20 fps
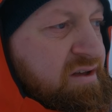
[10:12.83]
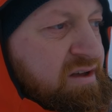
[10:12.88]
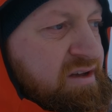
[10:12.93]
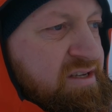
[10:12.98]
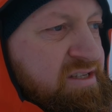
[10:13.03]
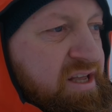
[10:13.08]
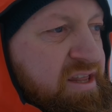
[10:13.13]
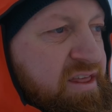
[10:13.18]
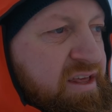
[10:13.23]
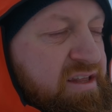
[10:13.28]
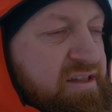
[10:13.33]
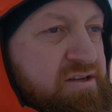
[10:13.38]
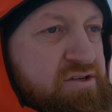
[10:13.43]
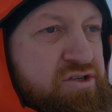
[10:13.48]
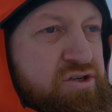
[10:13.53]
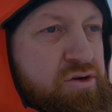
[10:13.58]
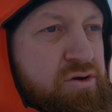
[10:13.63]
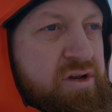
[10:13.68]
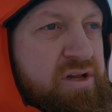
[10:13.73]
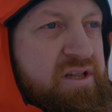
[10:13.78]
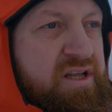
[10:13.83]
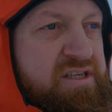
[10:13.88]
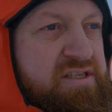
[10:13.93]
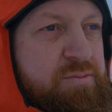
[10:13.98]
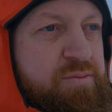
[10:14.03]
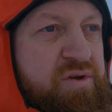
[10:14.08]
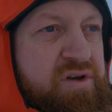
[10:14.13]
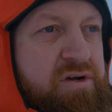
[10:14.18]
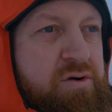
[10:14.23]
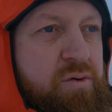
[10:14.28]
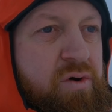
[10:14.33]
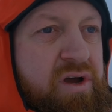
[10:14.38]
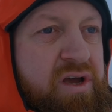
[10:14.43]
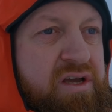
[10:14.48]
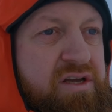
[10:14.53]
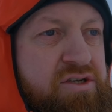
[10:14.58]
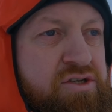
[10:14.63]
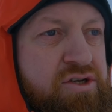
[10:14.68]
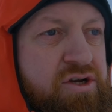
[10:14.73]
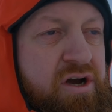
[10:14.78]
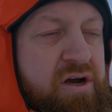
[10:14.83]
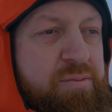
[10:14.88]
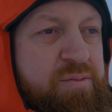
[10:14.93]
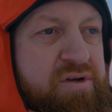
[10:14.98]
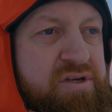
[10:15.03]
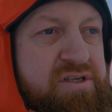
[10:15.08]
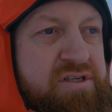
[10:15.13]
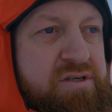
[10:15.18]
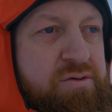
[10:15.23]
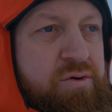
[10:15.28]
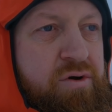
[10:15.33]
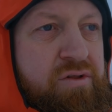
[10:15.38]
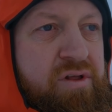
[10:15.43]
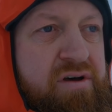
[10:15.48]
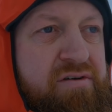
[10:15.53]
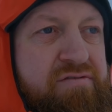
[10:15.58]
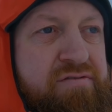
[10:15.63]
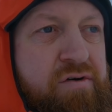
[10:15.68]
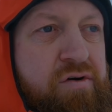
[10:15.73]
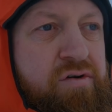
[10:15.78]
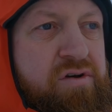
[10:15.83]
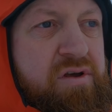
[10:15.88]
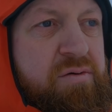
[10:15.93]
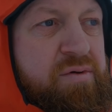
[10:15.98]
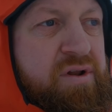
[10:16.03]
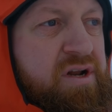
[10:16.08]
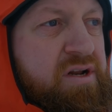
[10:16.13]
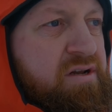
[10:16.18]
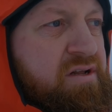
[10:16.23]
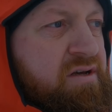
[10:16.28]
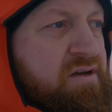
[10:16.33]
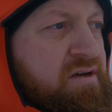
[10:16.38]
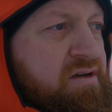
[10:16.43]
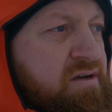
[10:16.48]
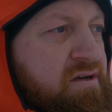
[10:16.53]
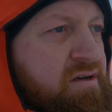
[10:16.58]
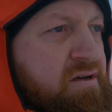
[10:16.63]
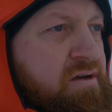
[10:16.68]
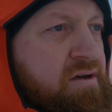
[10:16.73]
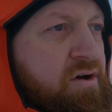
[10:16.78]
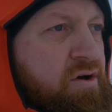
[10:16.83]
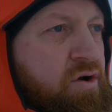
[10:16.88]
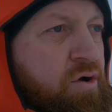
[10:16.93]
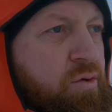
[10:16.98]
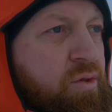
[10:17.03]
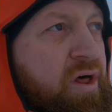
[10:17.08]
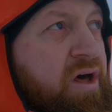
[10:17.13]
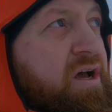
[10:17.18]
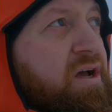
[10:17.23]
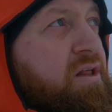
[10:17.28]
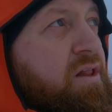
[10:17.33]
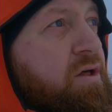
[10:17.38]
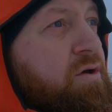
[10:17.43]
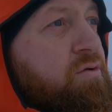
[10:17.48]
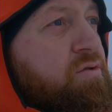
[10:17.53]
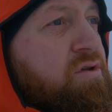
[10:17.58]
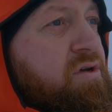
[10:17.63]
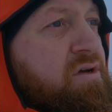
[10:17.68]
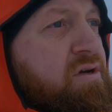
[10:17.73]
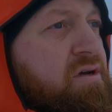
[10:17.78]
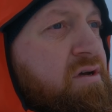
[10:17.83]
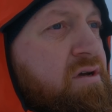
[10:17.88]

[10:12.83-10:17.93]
because I think they're just going to disappear quite sharpish with all that fog coming in, or all that cloud.